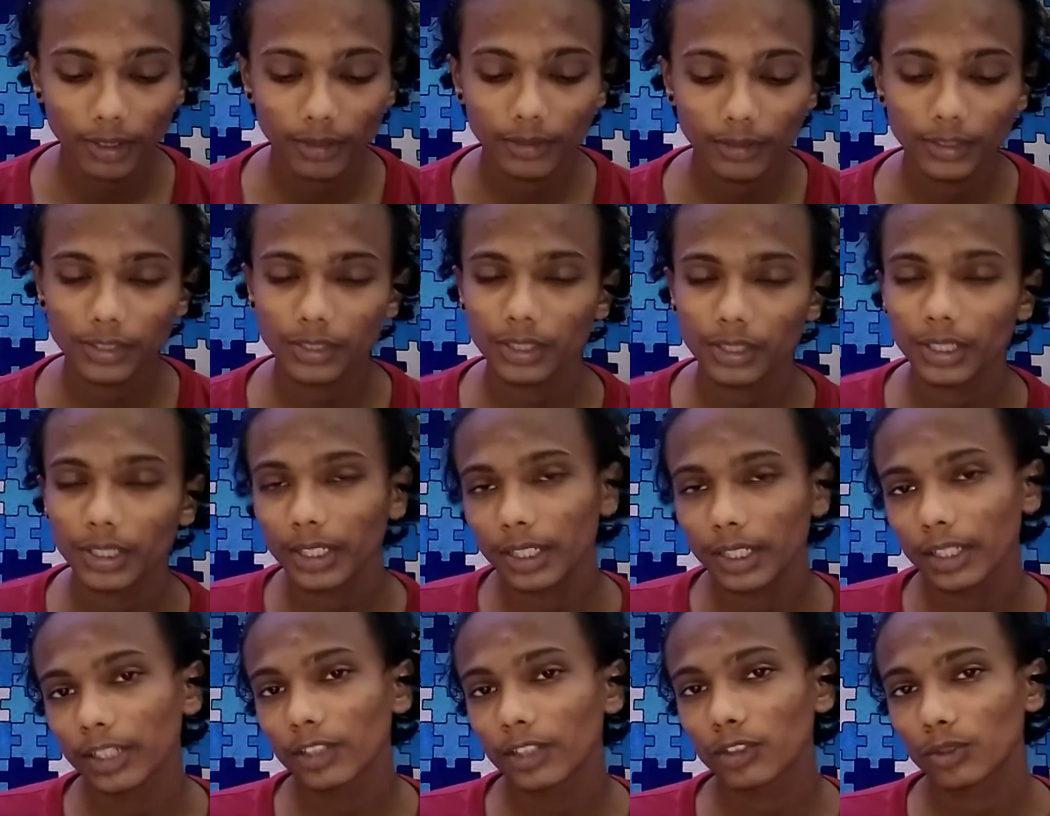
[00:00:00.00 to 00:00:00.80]

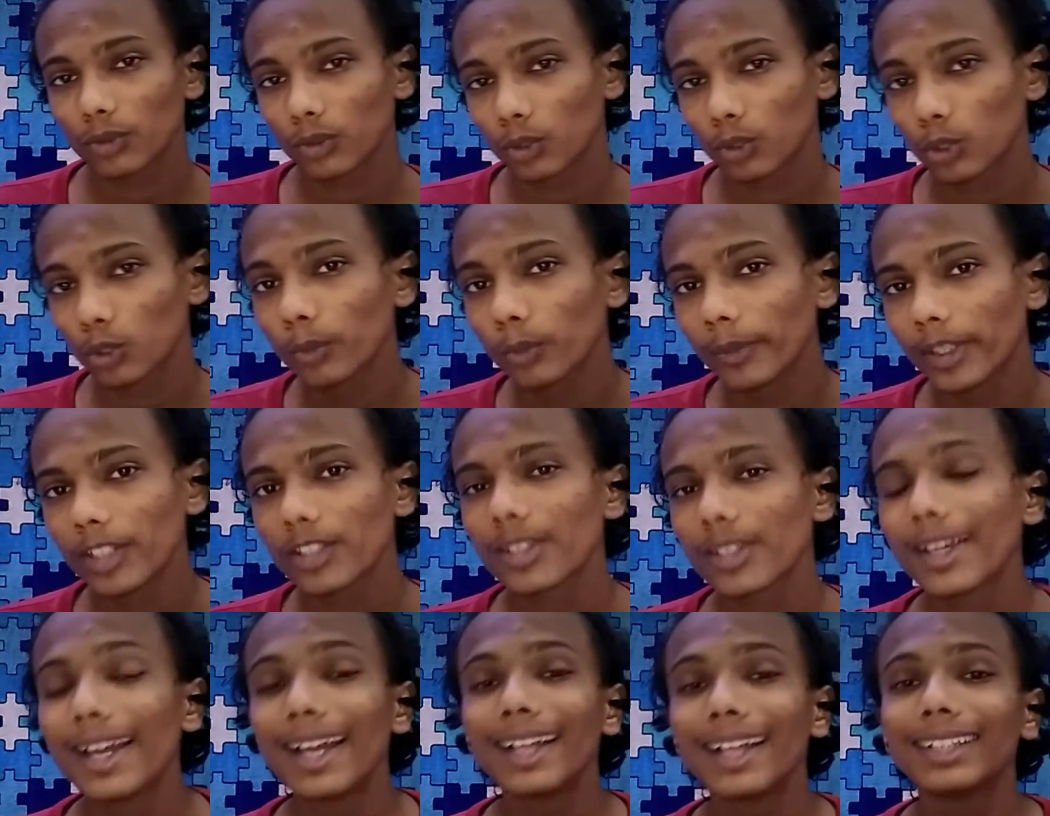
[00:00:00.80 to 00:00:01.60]
steering is too much,
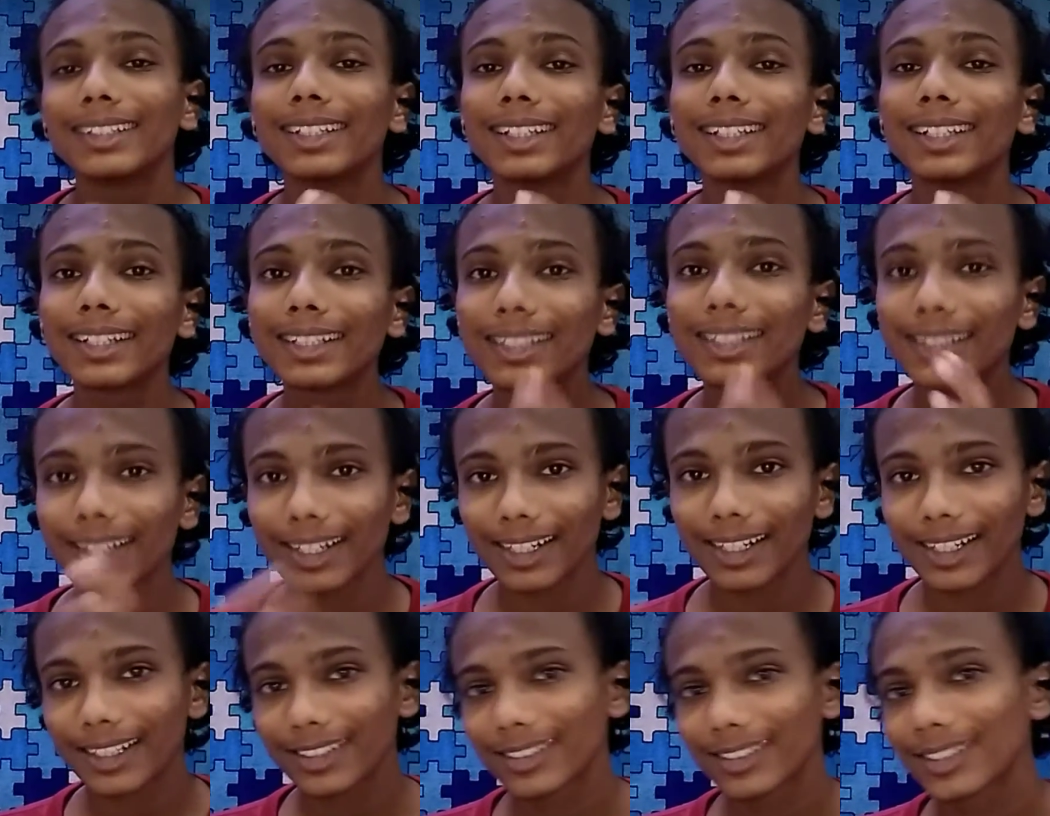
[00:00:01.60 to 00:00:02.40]
then it
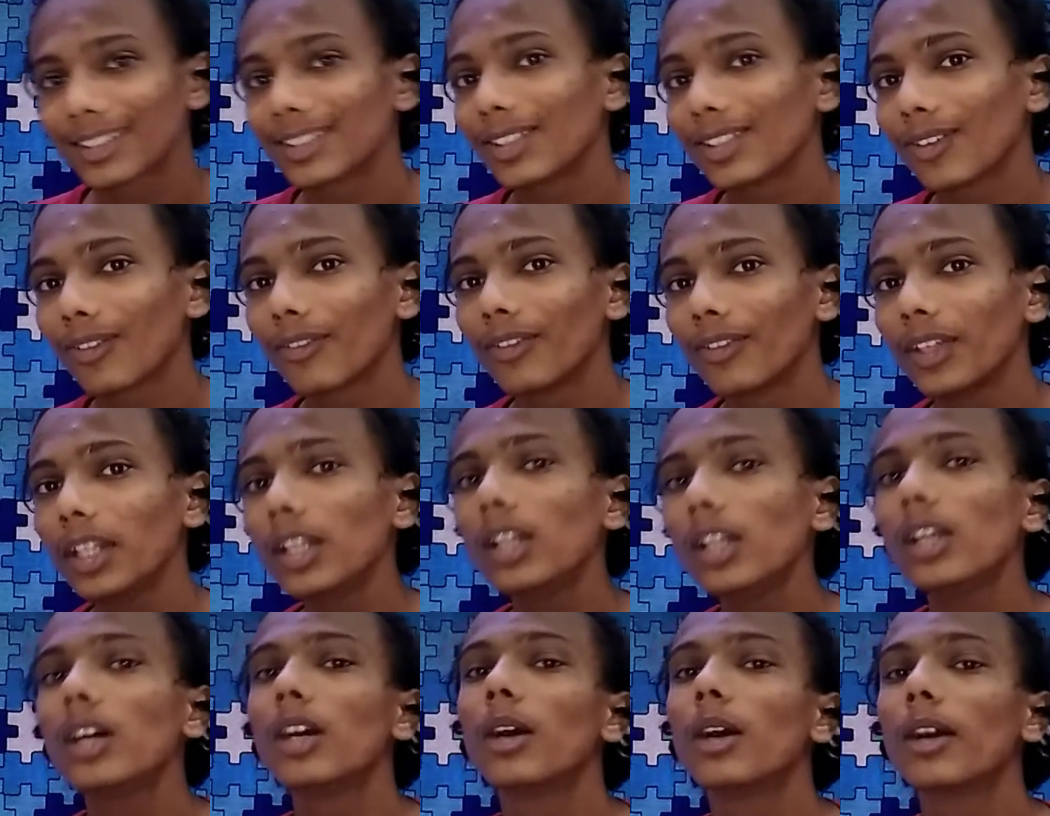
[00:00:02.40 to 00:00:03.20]
corrects your
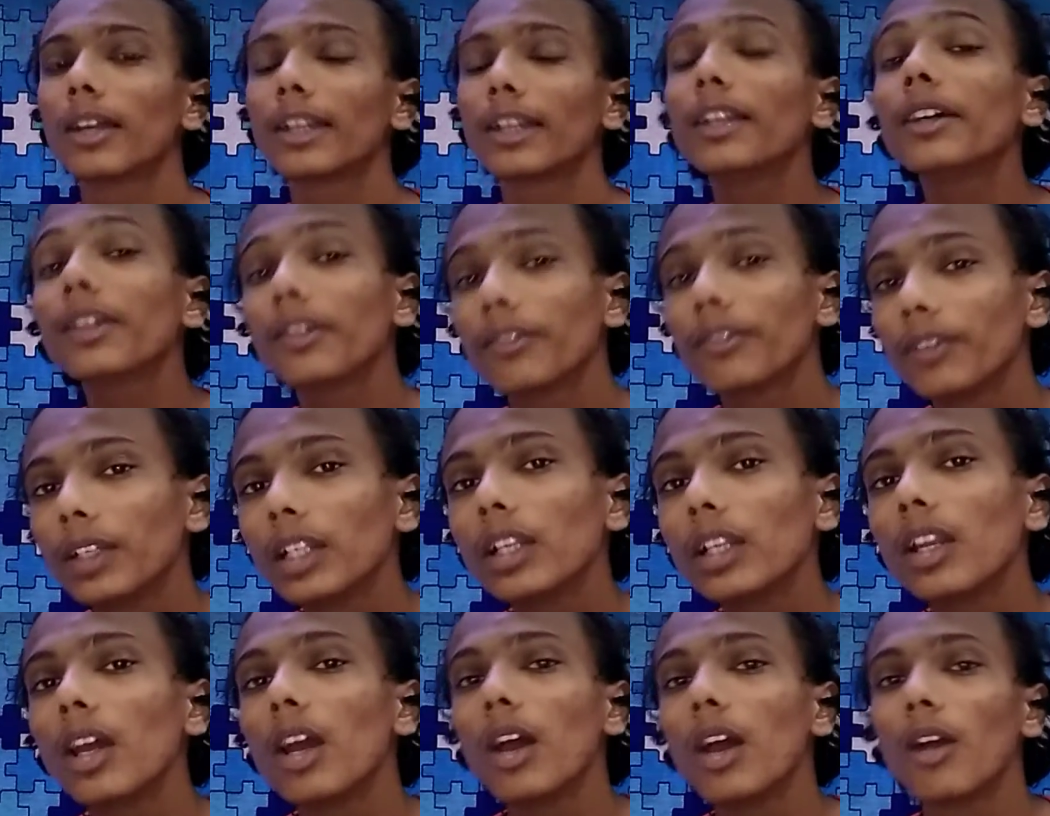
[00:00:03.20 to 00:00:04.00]
rear
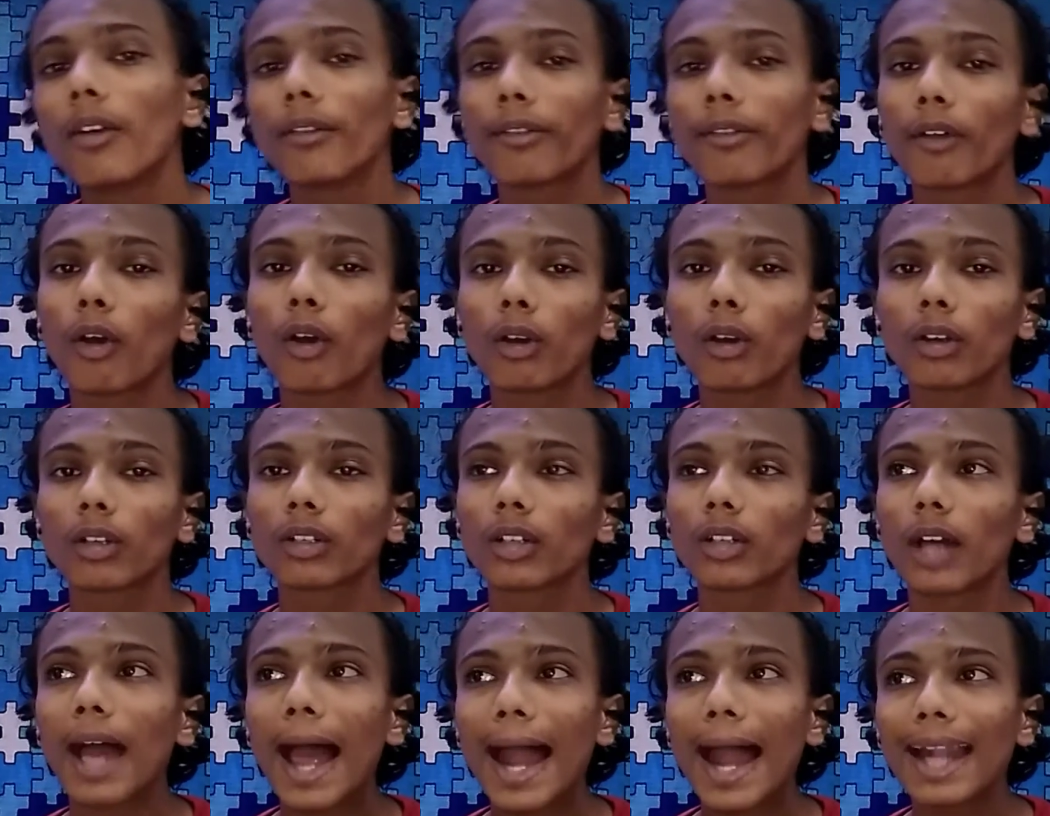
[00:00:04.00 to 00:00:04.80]
wheel
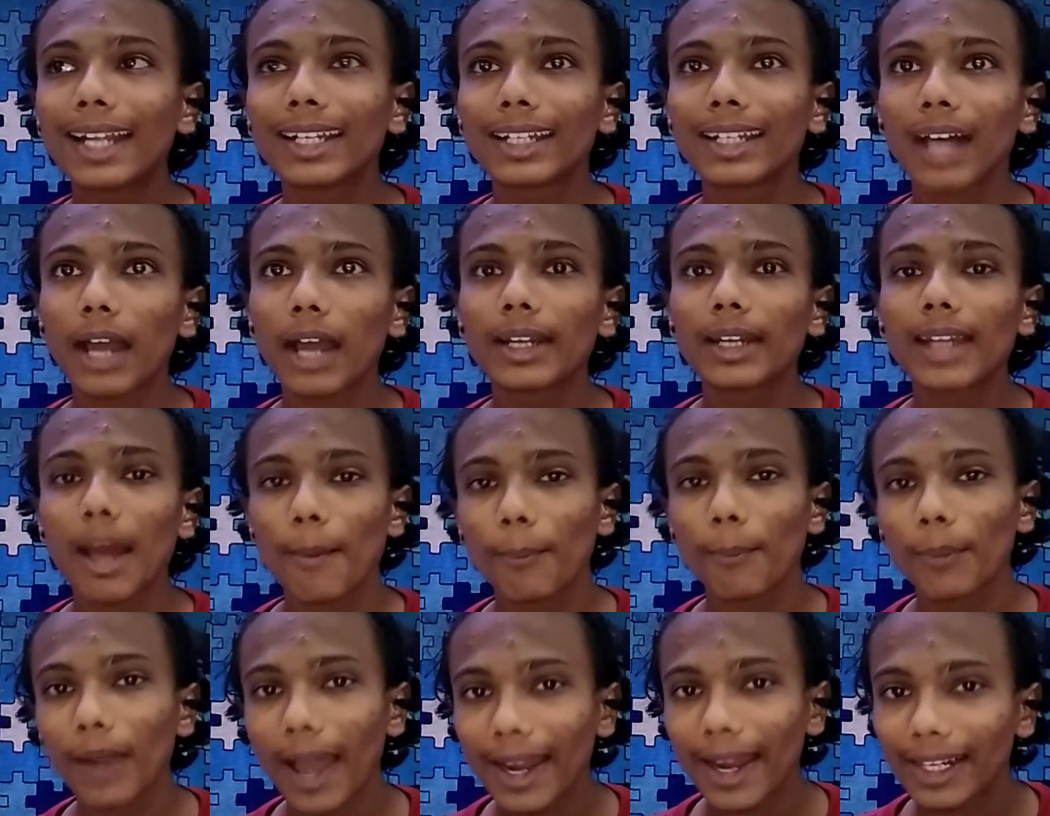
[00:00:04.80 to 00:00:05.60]
and it
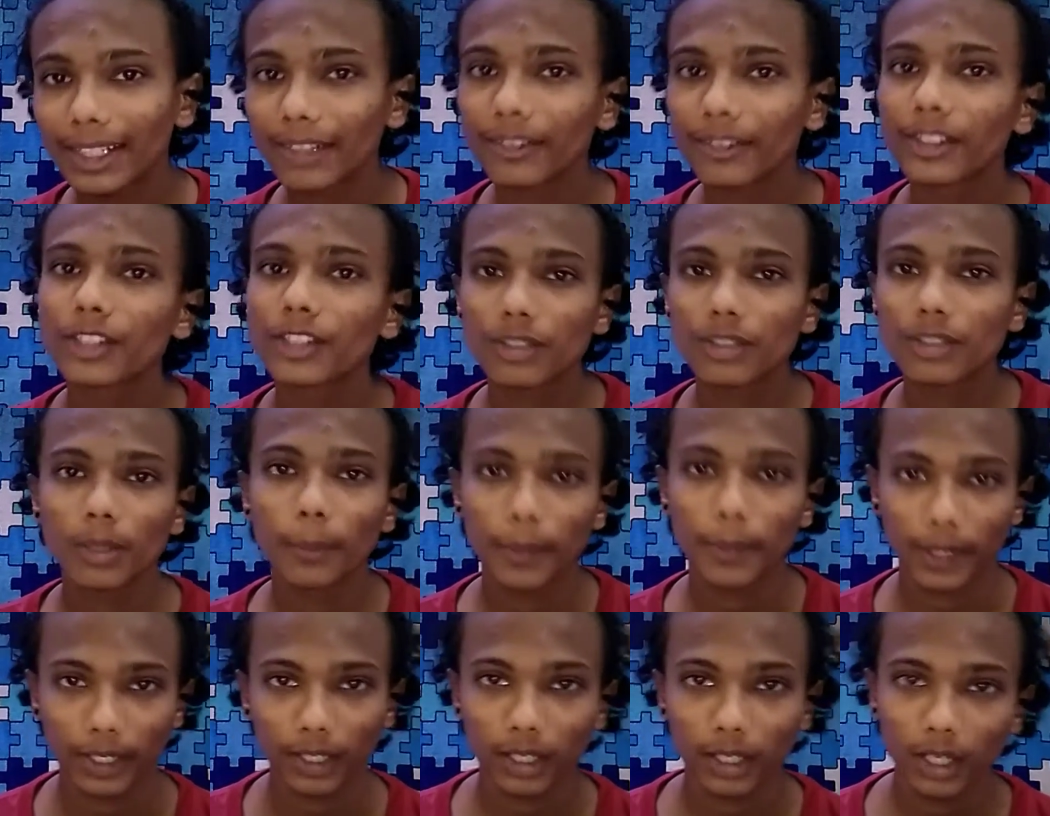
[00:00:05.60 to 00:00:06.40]
activates the
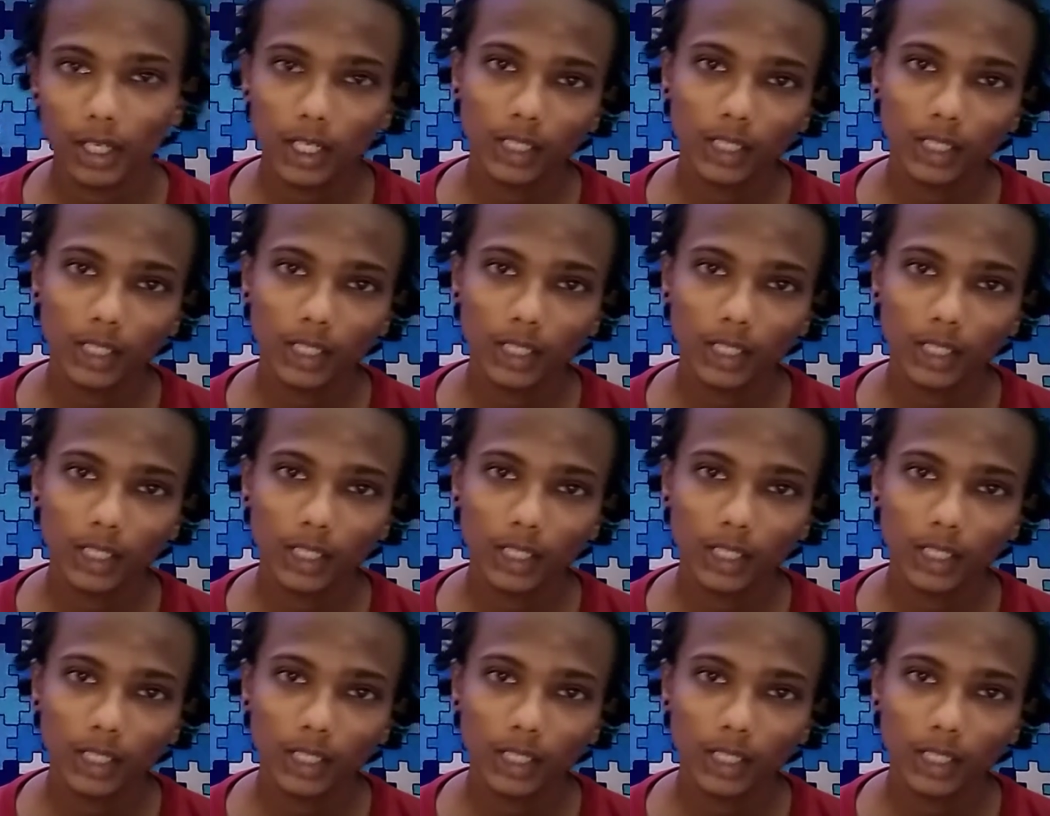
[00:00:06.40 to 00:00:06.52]
brake.